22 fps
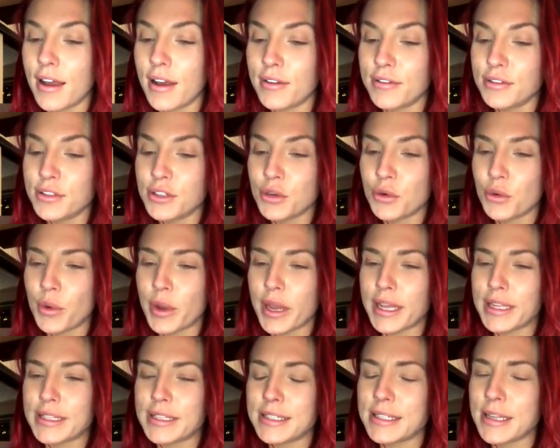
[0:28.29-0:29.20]

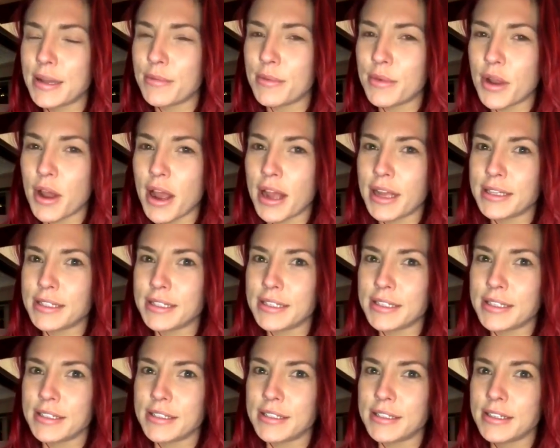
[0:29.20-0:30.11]
tweets, some
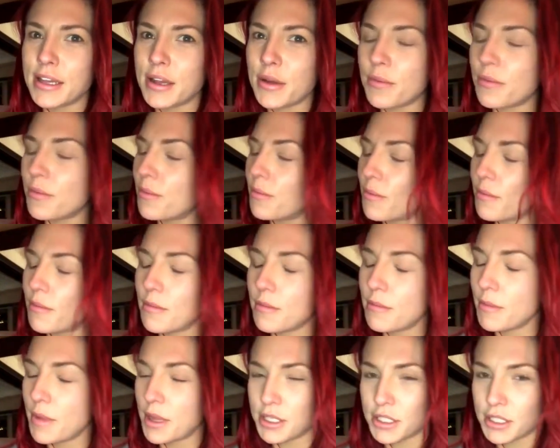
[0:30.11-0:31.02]
nice and some
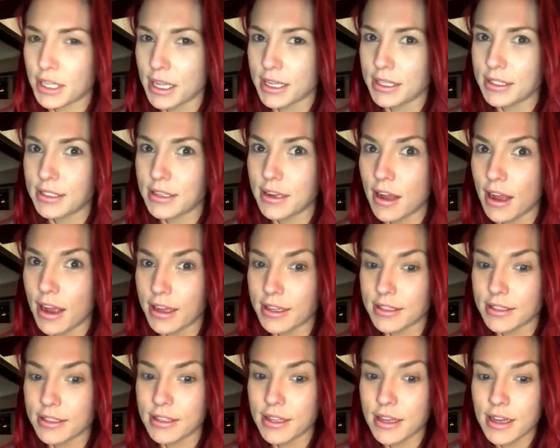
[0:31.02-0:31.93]
much less
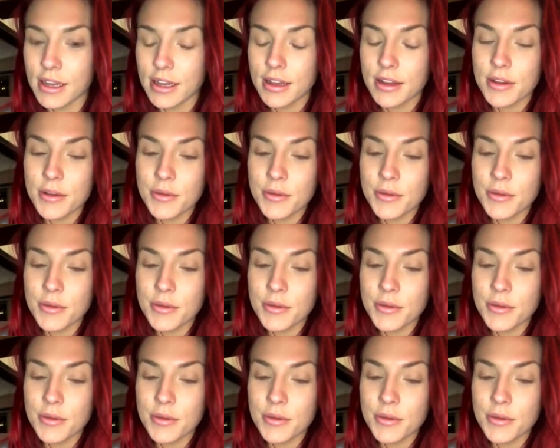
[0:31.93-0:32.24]
nice.